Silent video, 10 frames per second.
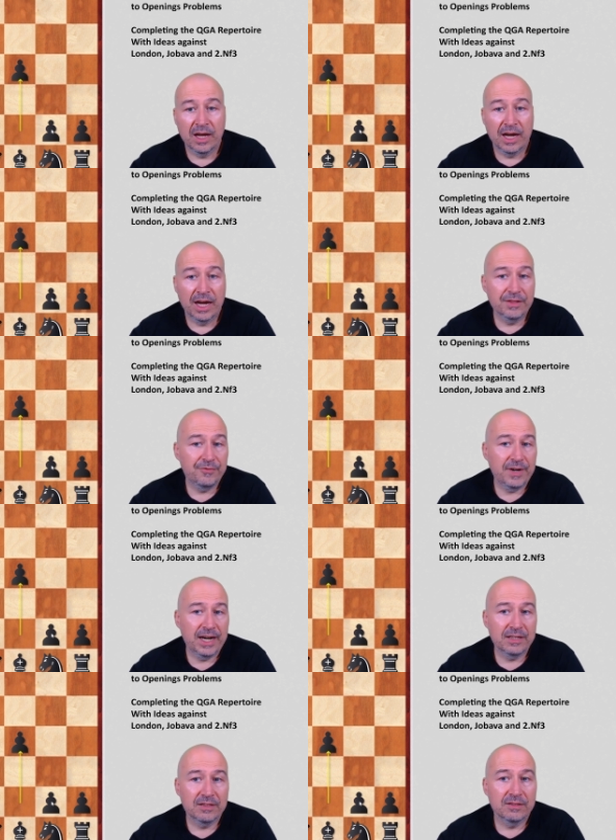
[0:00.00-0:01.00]
And the
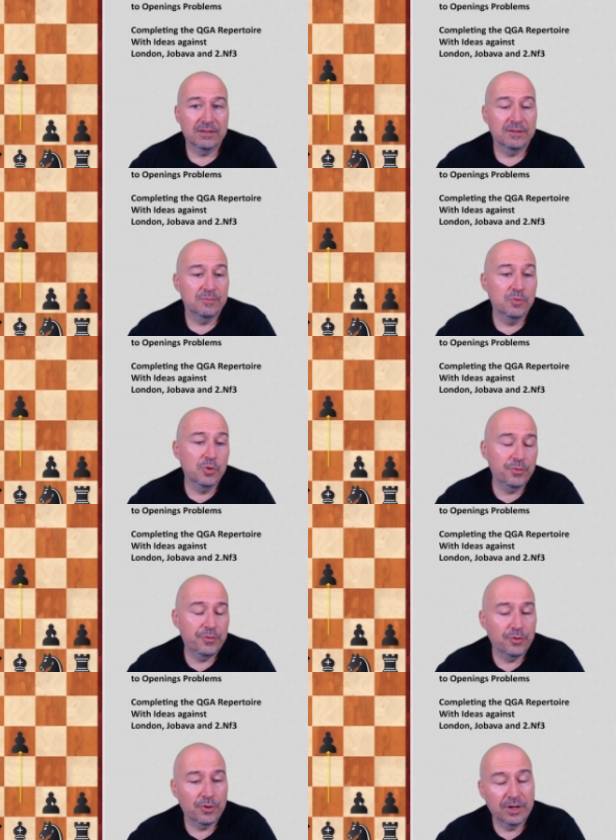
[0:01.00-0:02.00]
final move
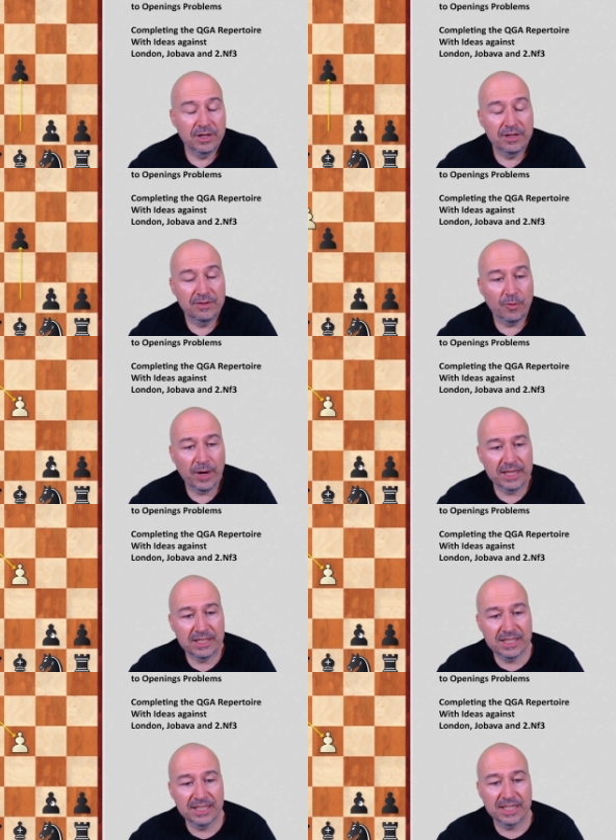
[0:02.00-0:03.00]
for white
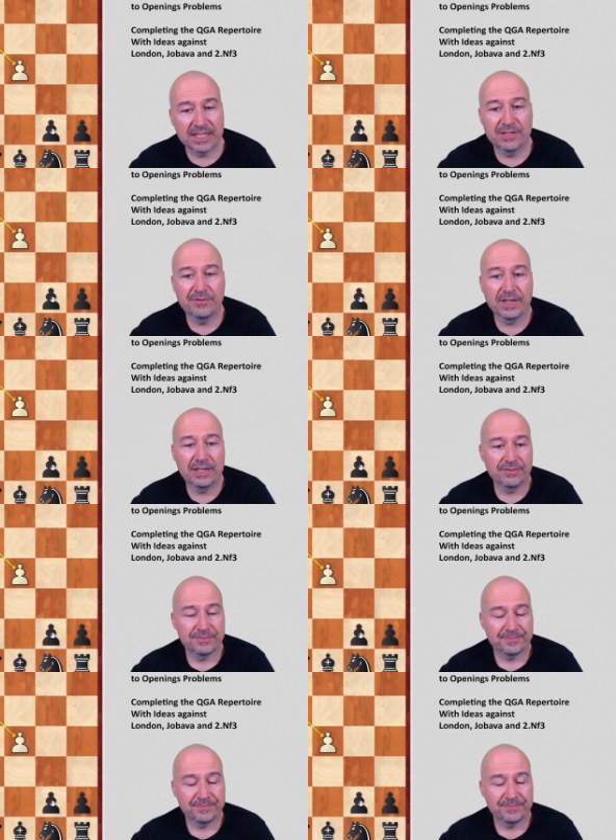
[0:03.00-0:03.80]
is d takes e5.